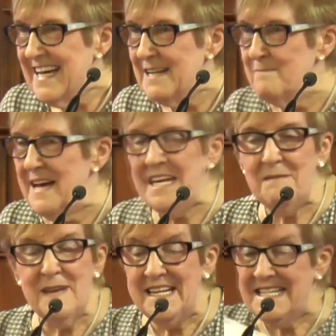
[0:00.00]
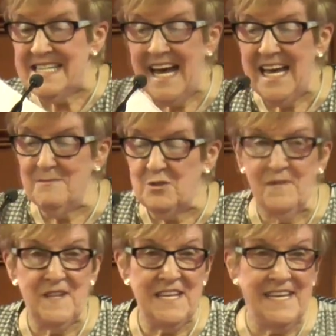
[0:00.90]
And many, many times
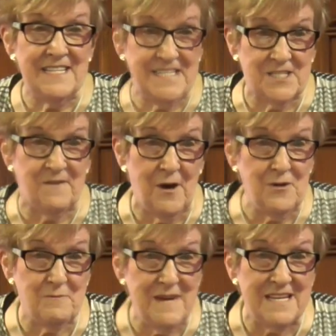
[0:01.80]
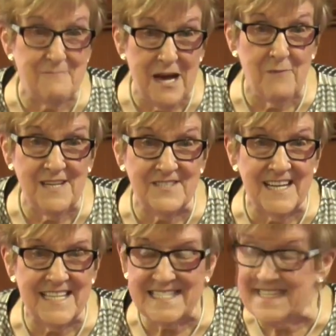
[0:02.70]
over the years, he has found me in my
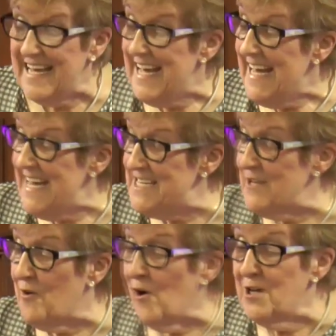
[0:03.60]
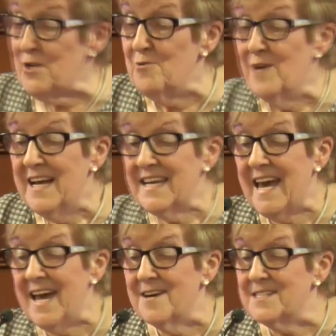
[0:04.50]
wilderness. He's the God who
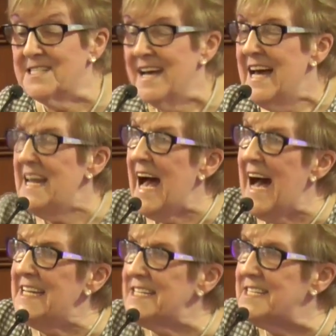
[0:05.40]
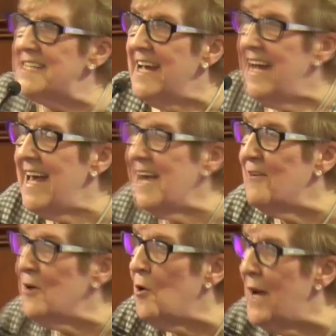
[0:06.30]
cares. And he asks
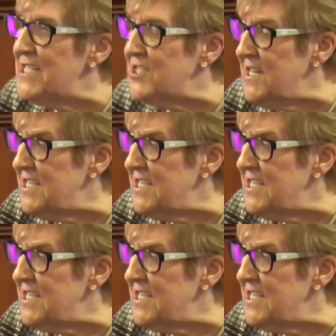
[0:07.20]
Hagar a question.